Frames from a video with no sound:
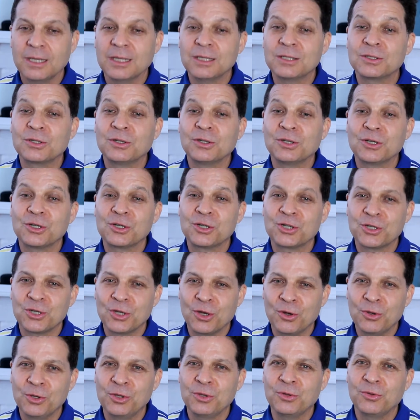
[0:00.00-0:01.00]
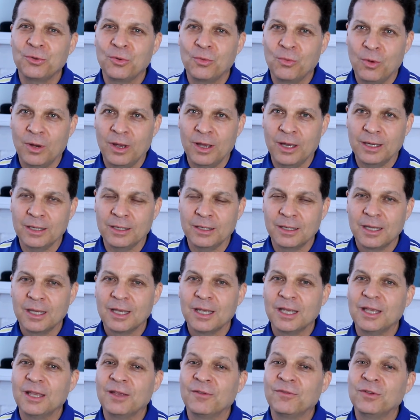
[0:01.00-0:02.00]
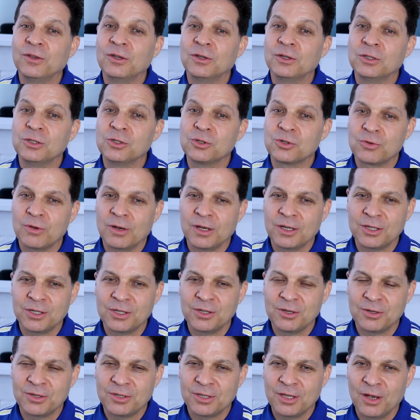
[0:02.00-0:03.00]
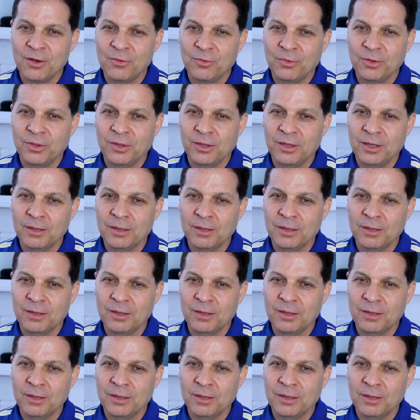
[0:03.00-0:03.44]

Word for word: He's going to show you the way. If you entrust yourself with